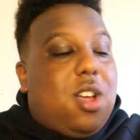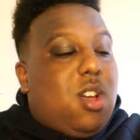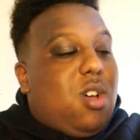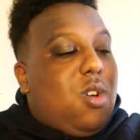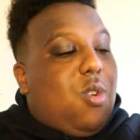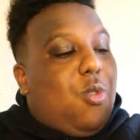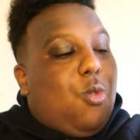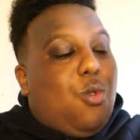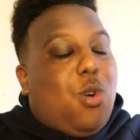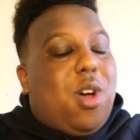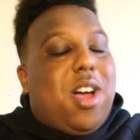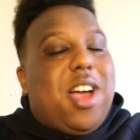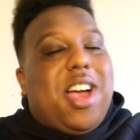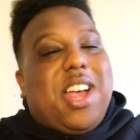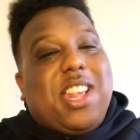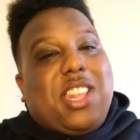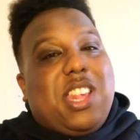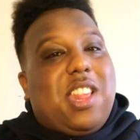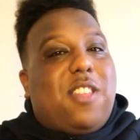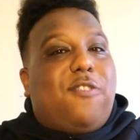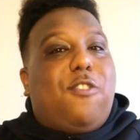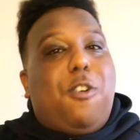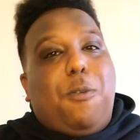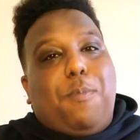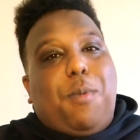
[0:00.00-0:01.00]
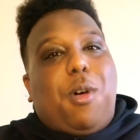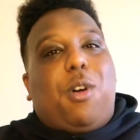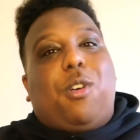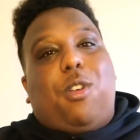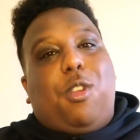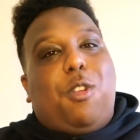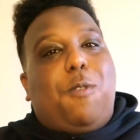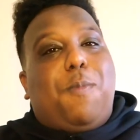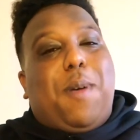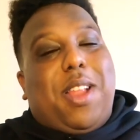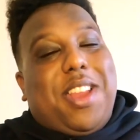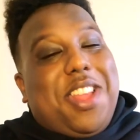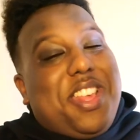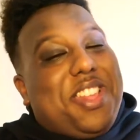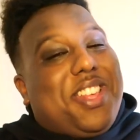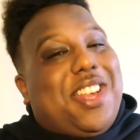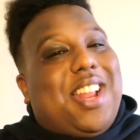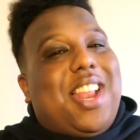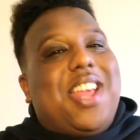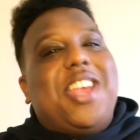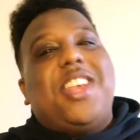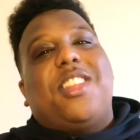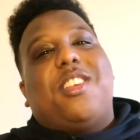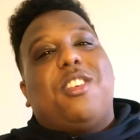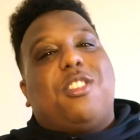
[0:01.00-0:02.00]
What has this football club and these
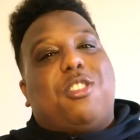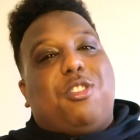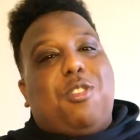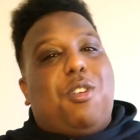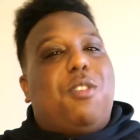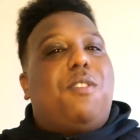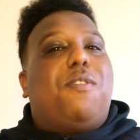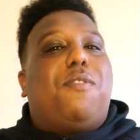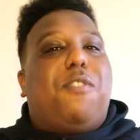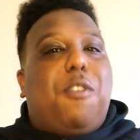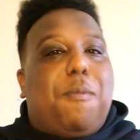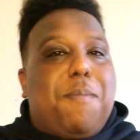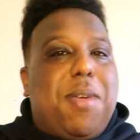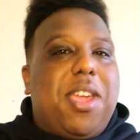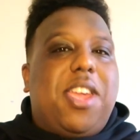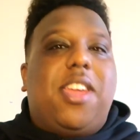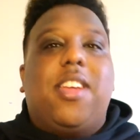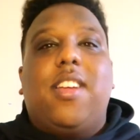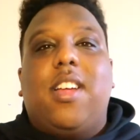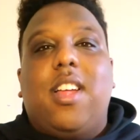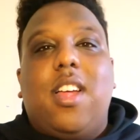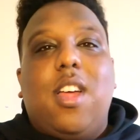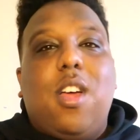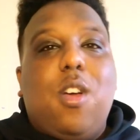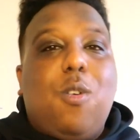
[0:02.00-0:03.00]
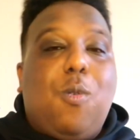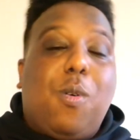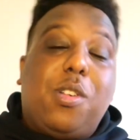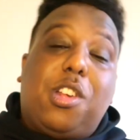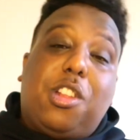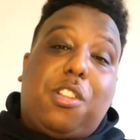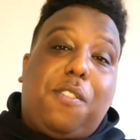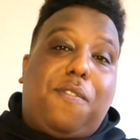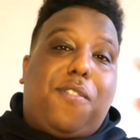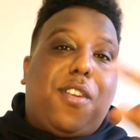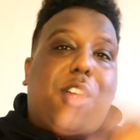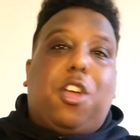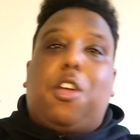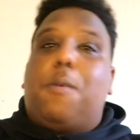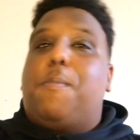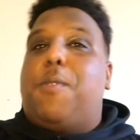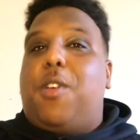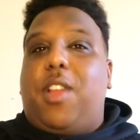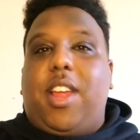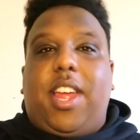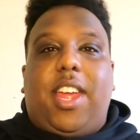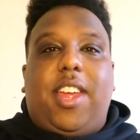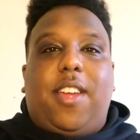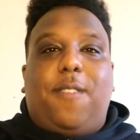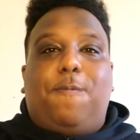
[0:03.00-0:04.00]
Glazers done for me? What's it done for the
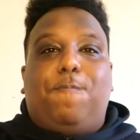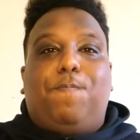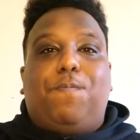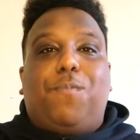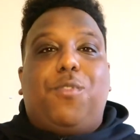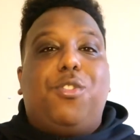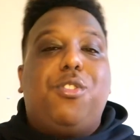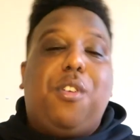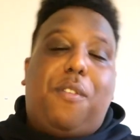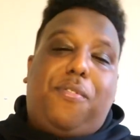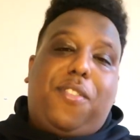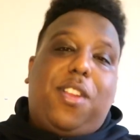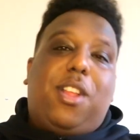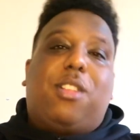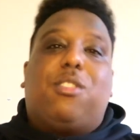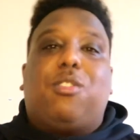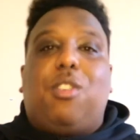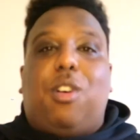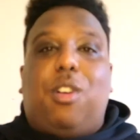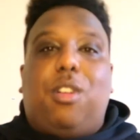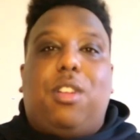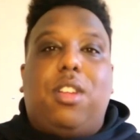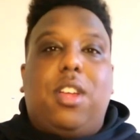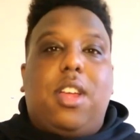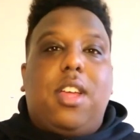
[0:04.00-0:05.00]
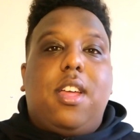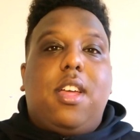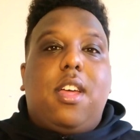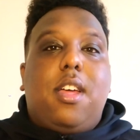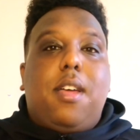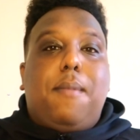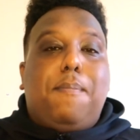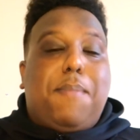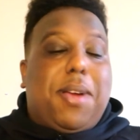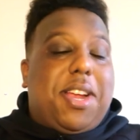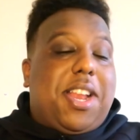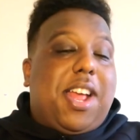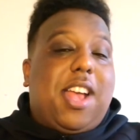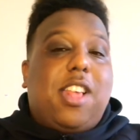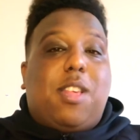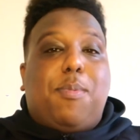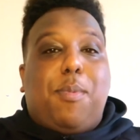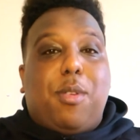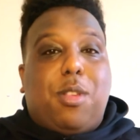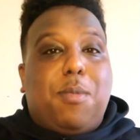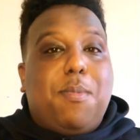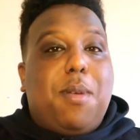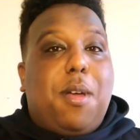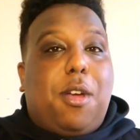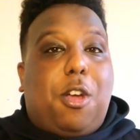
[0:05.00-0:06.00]
community? Nothing at all. Man United's supposed
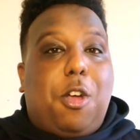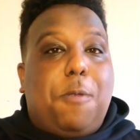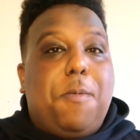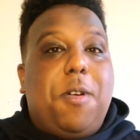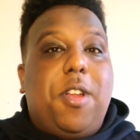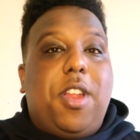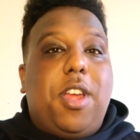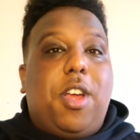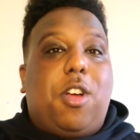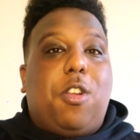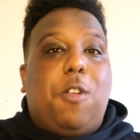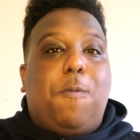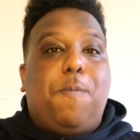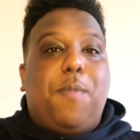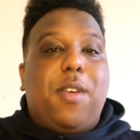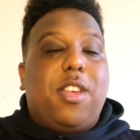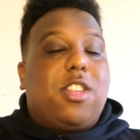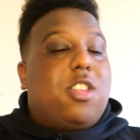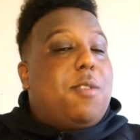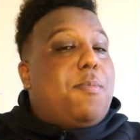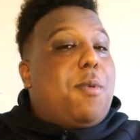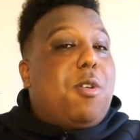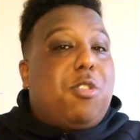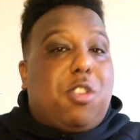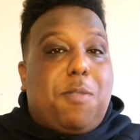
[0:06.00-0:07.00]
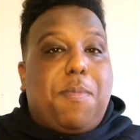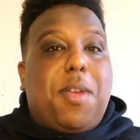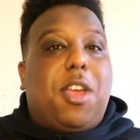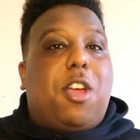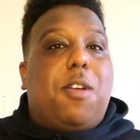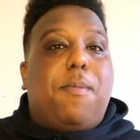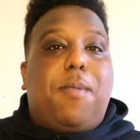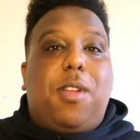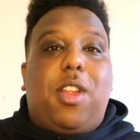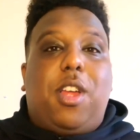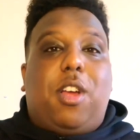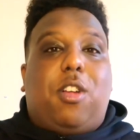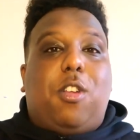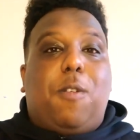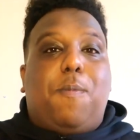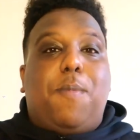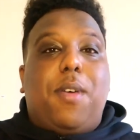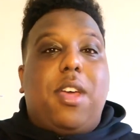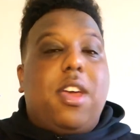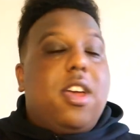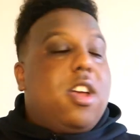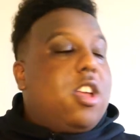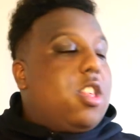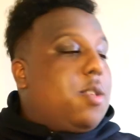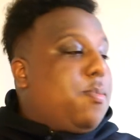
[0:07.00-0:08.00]
to be a community club. It's supposed to be a community club.
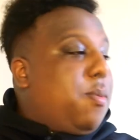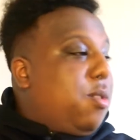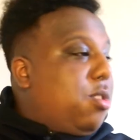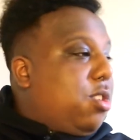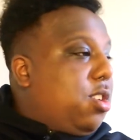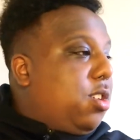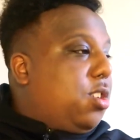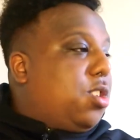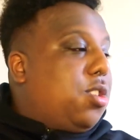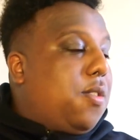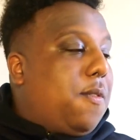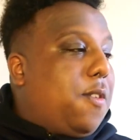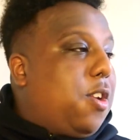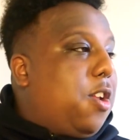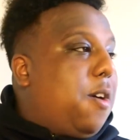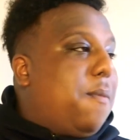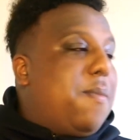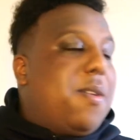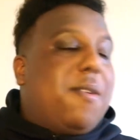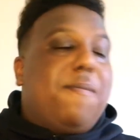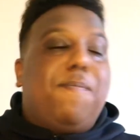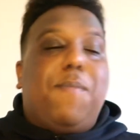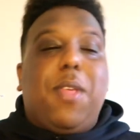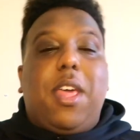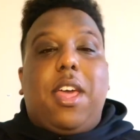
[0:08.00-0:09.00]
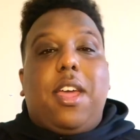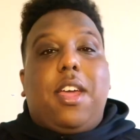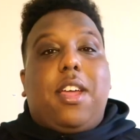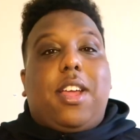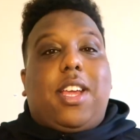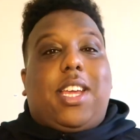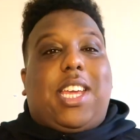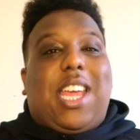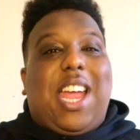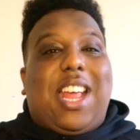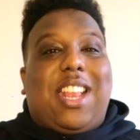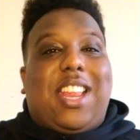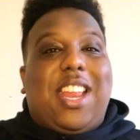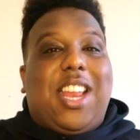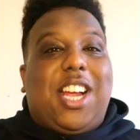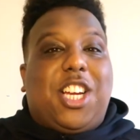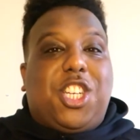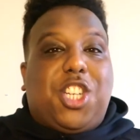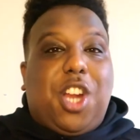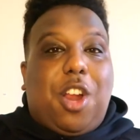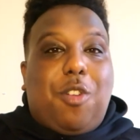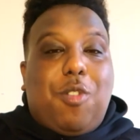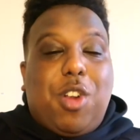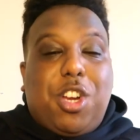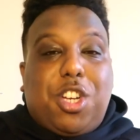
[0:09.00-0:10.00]
It's supposed to, you know what I mean, get the next
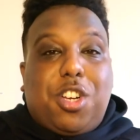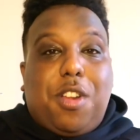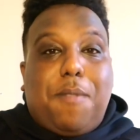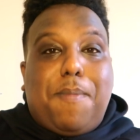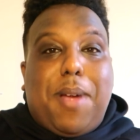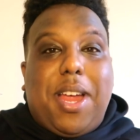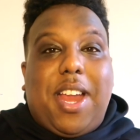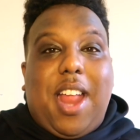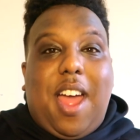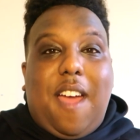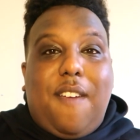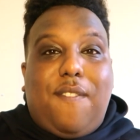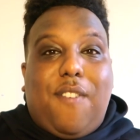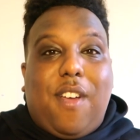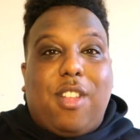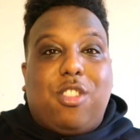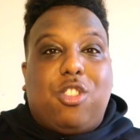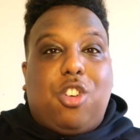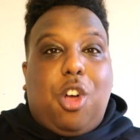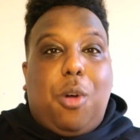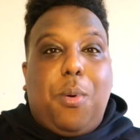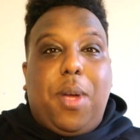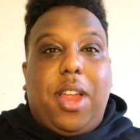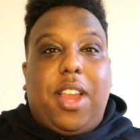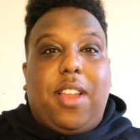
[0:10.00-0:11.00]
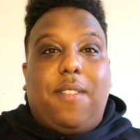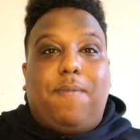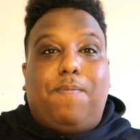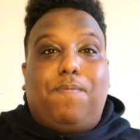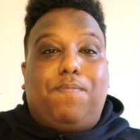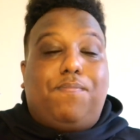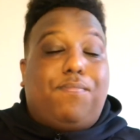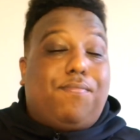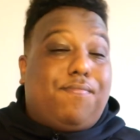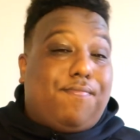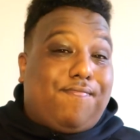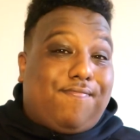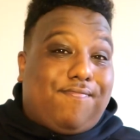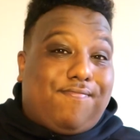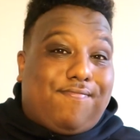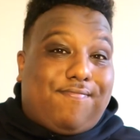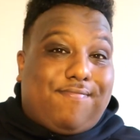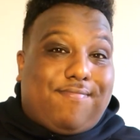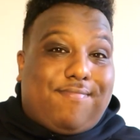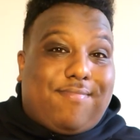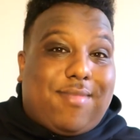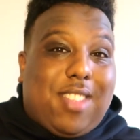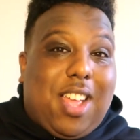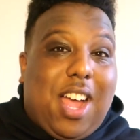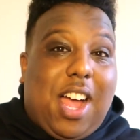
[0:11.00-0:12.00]
generation of Man United fans going.
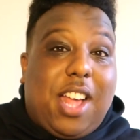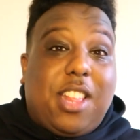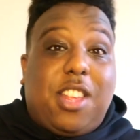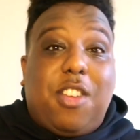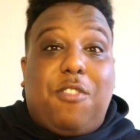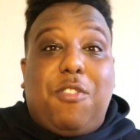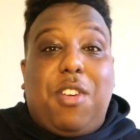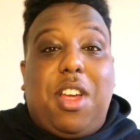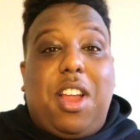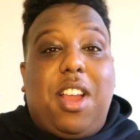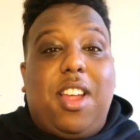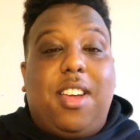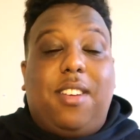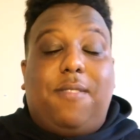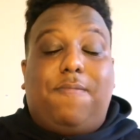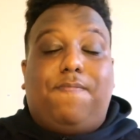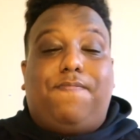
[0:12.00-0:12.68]
Has it really?